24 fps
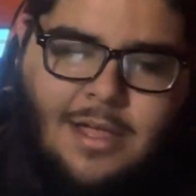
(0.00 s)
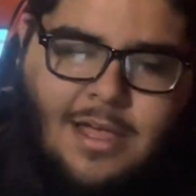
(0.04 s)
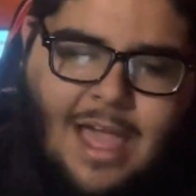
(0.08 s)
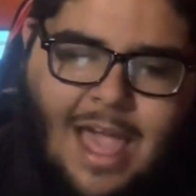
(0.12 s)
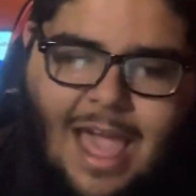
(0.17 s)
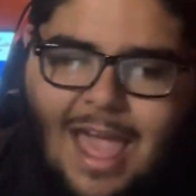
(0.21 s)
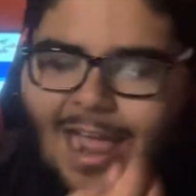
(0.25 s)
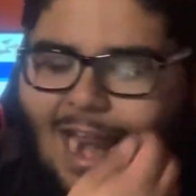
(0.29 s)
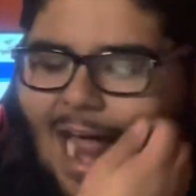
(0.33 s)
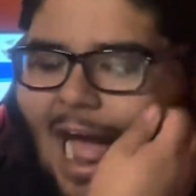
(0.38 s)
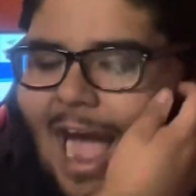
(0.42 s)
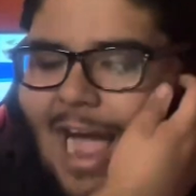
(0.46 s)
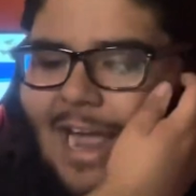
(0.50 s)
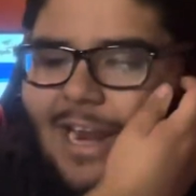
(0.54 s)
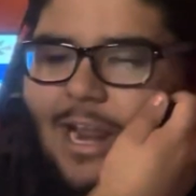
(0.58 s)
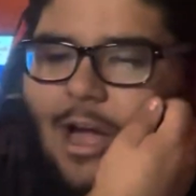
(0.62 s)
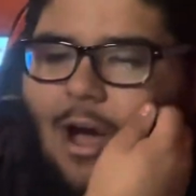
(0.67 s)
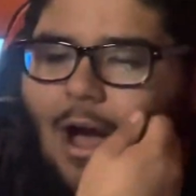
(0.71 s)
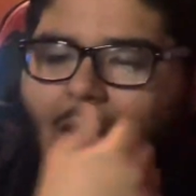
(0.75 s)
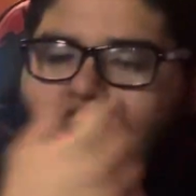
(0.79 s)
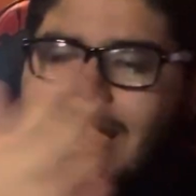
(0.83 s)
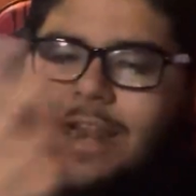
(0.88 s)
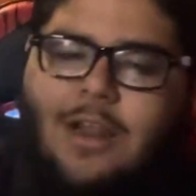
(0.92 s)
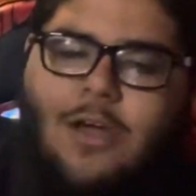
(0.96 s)
And I
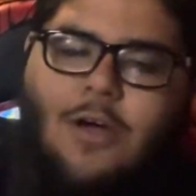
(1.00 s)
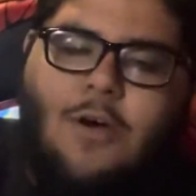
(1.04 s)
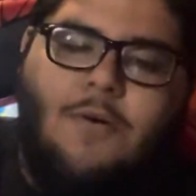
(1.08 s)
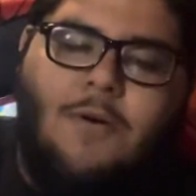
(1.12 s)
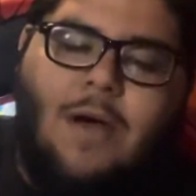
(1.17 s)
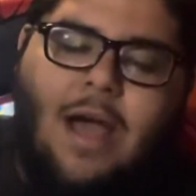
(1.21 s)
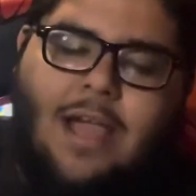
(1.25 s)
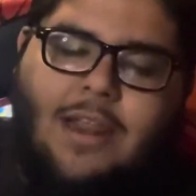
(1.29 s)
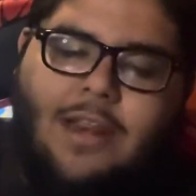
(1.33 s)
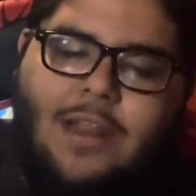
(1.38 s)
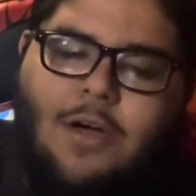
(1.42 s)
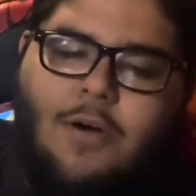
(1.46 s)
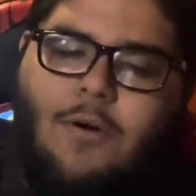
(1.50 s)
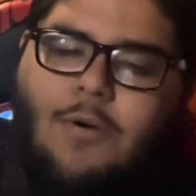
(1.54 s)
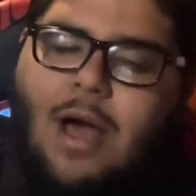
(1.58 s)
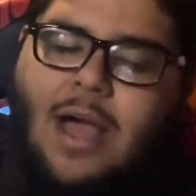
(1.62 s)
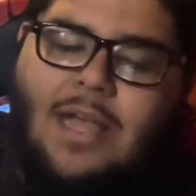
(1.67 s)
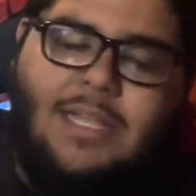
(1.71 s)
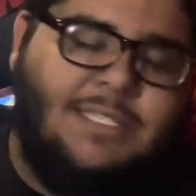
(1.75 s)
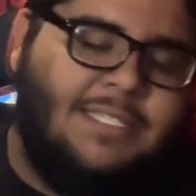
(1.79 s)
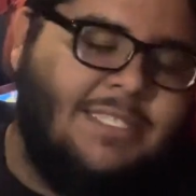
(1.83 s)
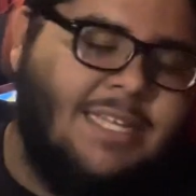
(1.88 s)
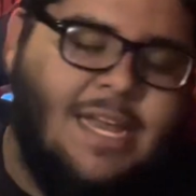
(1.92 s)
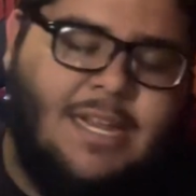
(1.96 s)
know
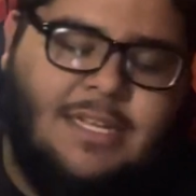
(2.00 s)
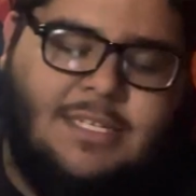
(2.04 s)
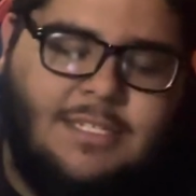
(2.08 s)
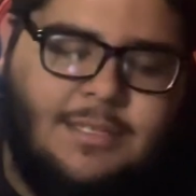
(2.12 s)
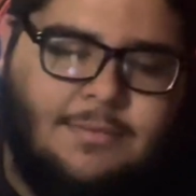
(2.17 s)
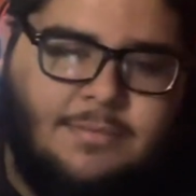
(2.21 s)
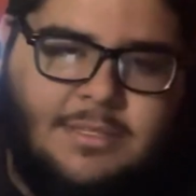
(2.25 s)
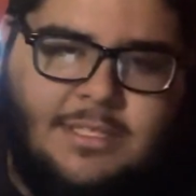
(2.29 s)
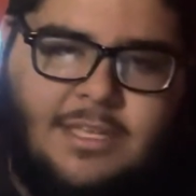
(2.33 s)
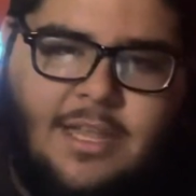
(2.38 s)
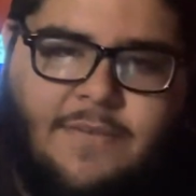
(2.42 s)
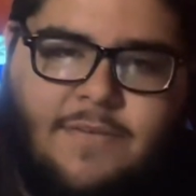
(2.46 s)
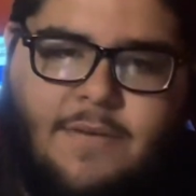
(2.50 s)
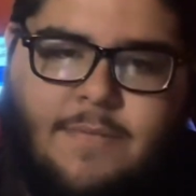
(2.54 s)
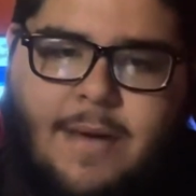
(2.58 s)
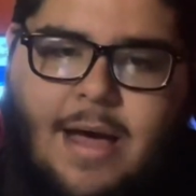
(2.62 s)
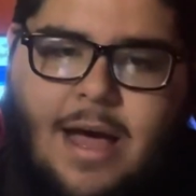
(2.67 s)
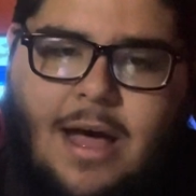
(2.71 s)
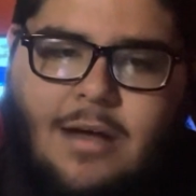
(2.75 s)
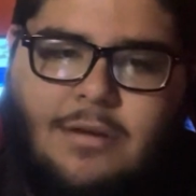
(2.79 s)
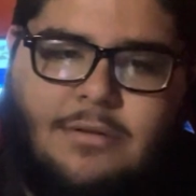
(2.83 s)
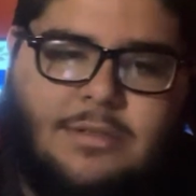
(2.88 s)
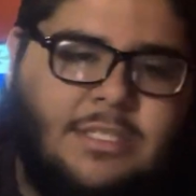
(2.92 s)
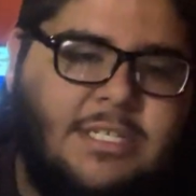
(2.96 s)
I said some stuff
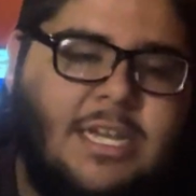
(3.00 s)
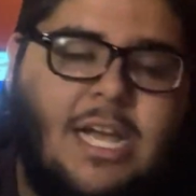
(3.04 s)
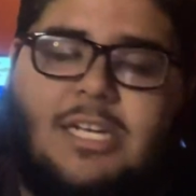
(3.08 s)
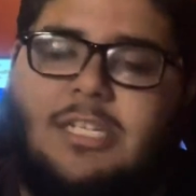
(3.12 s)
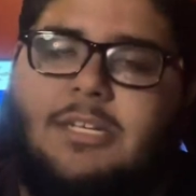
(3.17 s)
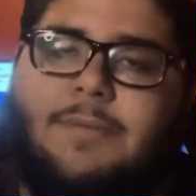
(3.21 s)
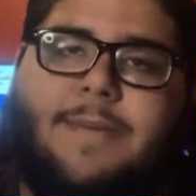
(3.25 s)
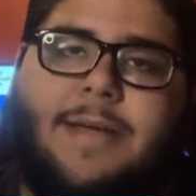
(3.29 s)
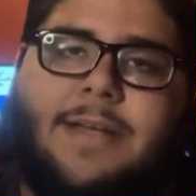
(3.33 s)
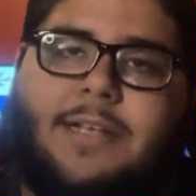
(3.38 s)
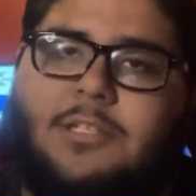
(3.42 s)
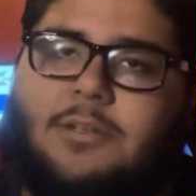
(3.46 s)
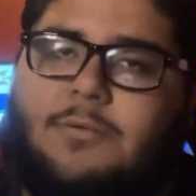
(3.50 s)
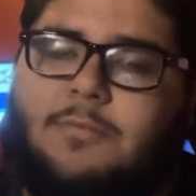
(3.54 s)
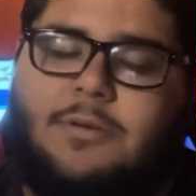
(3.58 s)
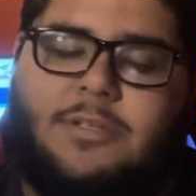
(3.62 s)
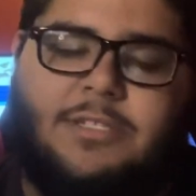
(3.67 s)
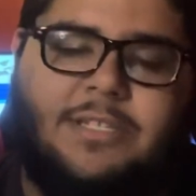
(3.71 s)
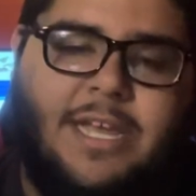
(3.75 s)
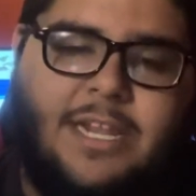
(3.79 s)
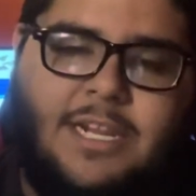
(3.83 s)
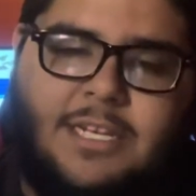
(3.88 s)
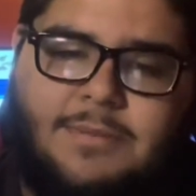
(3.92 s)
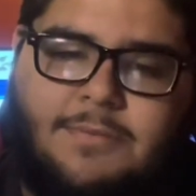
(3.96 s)
about Sasha Banks or
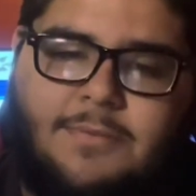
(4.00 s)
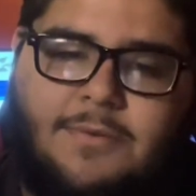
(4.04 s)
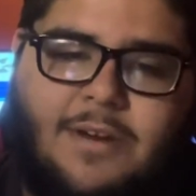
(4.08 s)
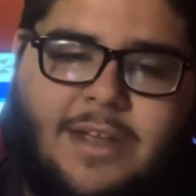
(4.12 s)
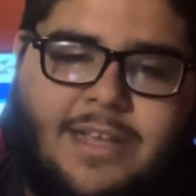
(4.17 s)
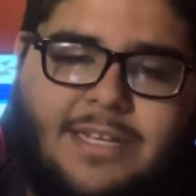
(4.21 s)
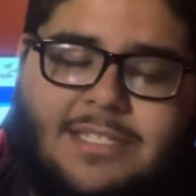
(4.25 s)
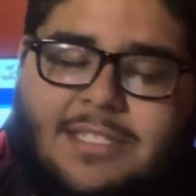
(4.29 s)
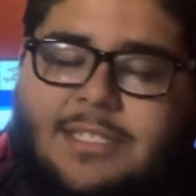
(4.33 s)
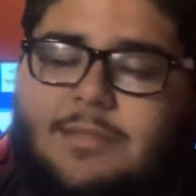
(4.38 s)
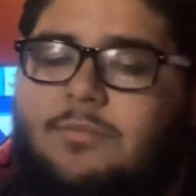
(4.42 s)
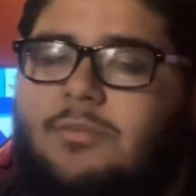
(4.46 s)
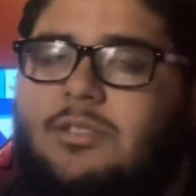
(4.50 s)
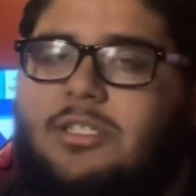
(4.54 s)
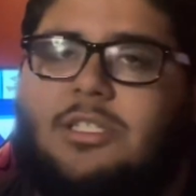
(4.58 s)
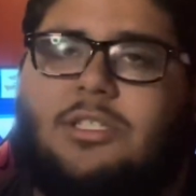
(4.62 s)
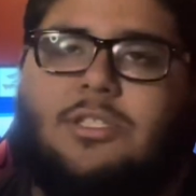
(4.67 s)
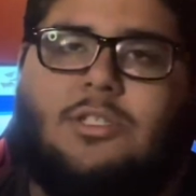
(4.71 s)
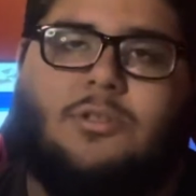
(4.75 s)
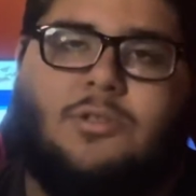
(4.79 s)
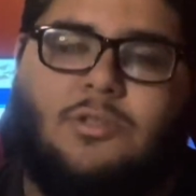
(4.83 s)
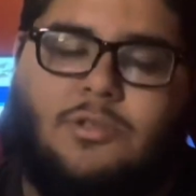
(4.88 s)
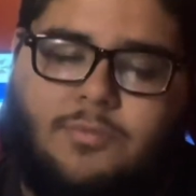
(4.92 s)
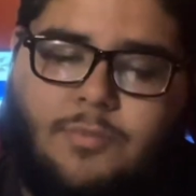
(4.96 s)
Mercedes Moné seems she's
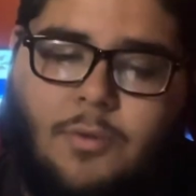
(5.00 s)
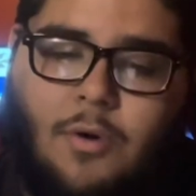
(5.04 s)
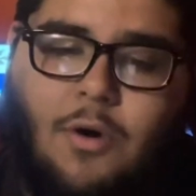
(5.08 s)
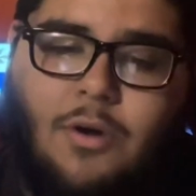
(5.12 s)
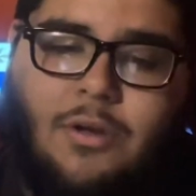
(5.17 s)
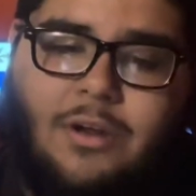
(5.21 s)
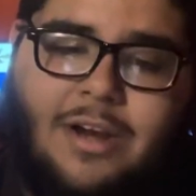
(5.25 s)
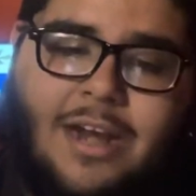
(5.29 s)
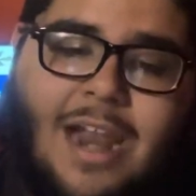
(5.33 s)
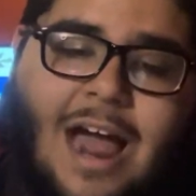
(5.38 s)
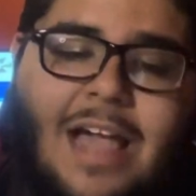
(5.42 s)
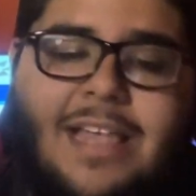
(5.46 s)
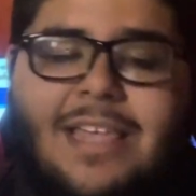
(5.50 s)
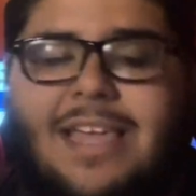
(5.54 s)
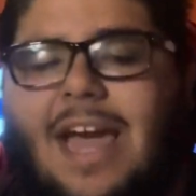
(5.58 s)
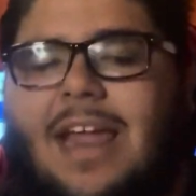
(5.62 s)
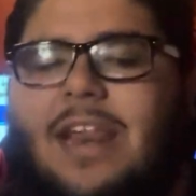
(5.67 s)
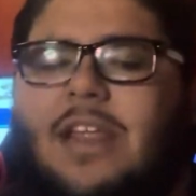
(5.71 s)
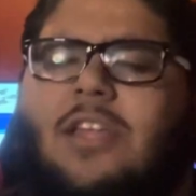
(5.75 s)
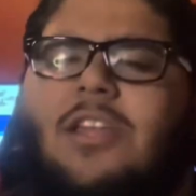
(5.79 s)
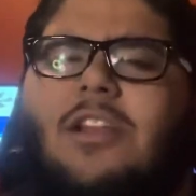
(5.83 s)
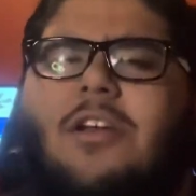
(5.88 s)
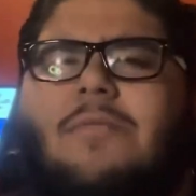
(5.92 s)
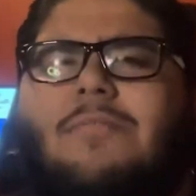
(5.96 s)
too spoiled, and I get
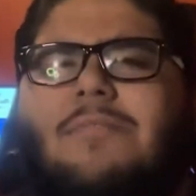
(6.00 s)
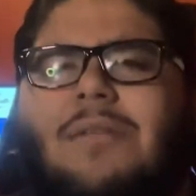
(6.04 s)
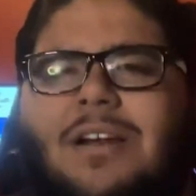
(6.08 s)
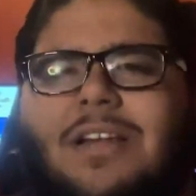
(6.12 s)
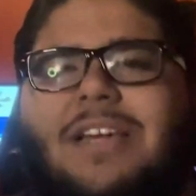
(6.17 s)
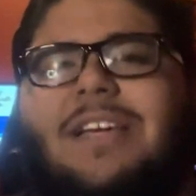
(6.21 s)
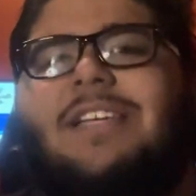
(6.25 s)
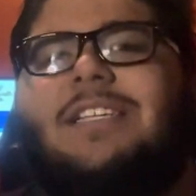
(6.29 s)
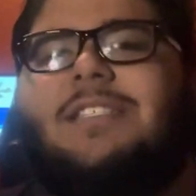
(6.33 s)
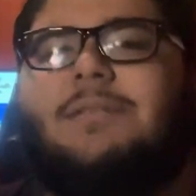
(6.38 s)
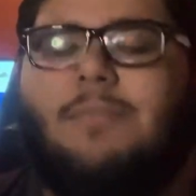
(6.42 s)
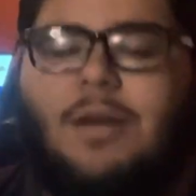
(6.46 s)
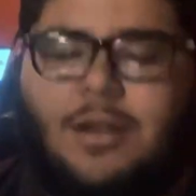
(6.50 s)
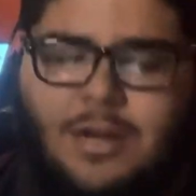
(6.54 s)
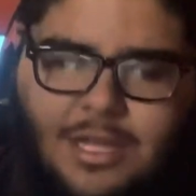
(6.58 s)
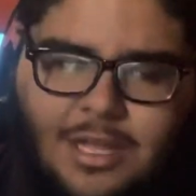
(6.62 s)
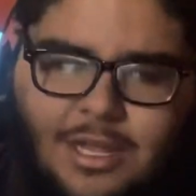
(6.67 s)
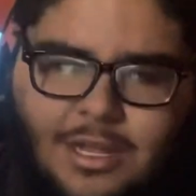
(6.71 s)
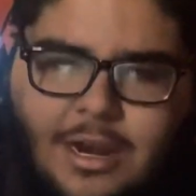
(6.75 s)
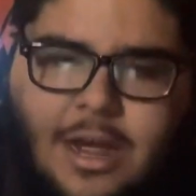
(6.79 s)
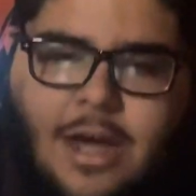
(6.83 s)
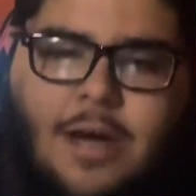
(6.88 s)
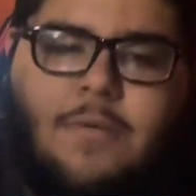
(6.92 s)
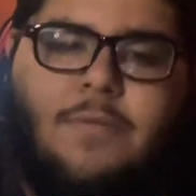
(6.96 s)
it, you know, money is money,
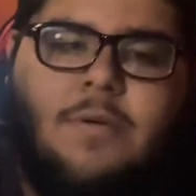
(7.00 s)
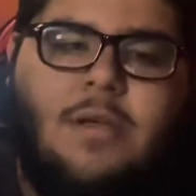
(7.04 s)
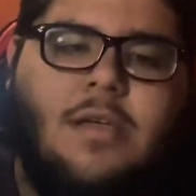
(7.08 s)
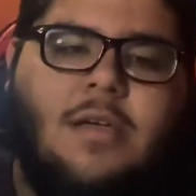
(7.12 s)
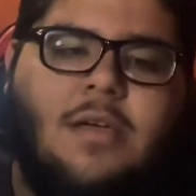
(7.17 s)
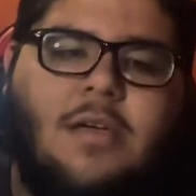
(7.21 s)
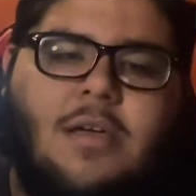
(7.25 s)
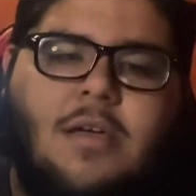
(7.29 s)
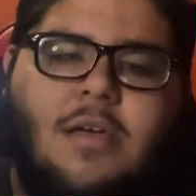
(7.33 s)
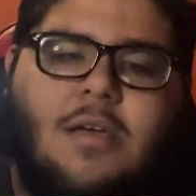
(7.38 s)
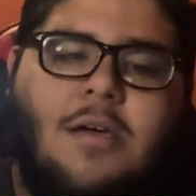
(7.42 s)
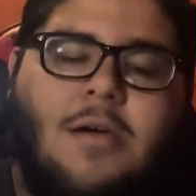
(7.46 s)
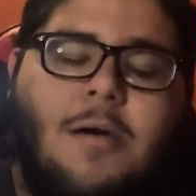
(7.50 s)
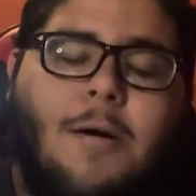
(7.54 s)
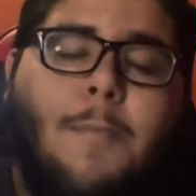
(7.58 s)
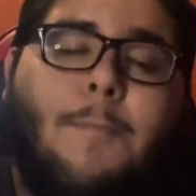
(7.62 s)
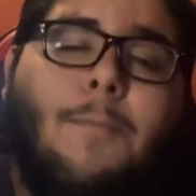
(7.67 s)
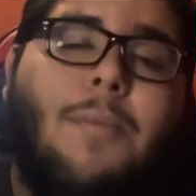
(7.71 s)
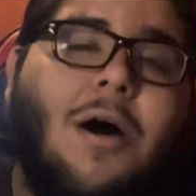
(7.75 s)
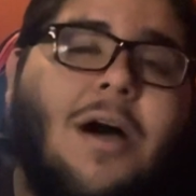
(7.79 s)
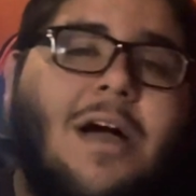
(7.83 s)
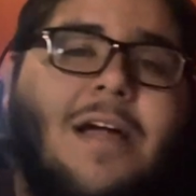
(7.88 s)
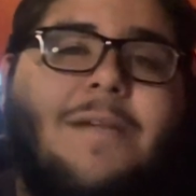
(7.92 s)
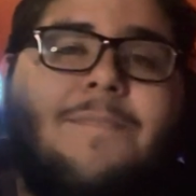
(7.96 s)
you know.
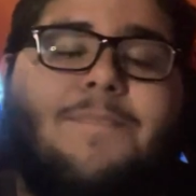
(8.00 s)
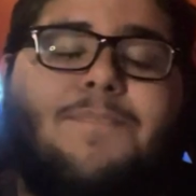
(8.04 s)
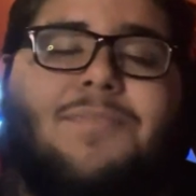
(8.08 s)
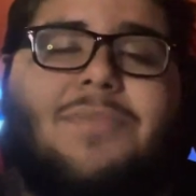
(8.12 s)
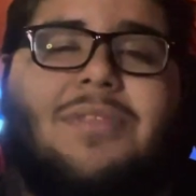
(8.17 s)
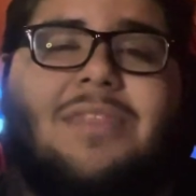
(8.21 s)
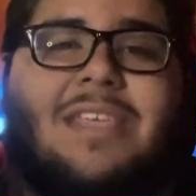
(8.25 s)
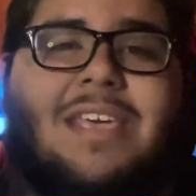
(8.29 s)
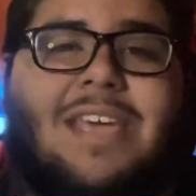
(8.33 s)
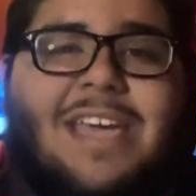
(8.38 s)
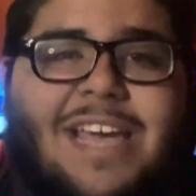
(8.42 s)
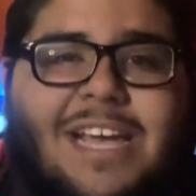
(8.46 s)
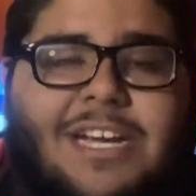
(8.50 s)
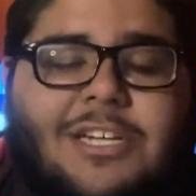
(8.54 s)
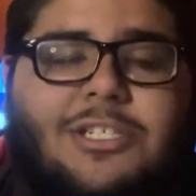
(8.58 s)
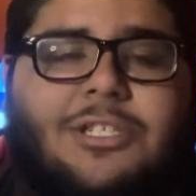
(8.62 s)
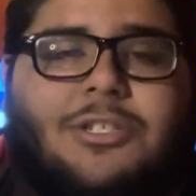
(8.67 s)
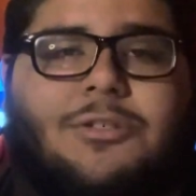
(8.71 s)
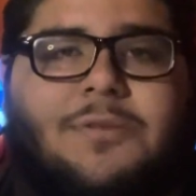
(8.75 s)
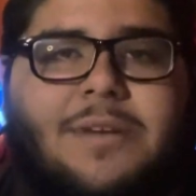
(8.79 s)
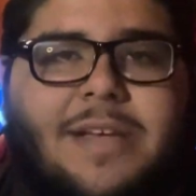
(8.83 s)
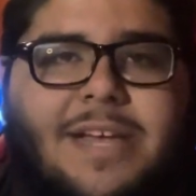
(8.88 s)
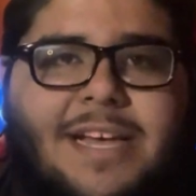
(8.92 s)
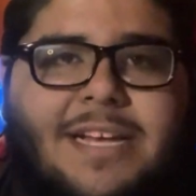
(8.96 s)
But the
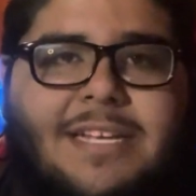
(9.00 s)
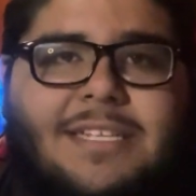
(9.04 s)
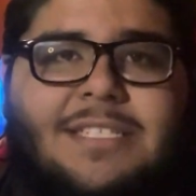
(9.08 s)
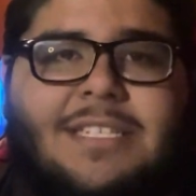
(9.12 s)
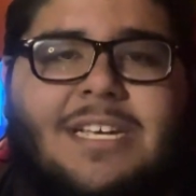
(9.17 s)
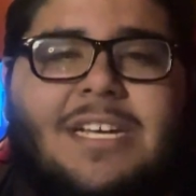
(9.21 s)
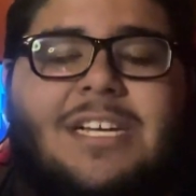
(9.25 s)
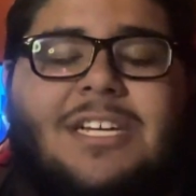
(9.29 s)
issue is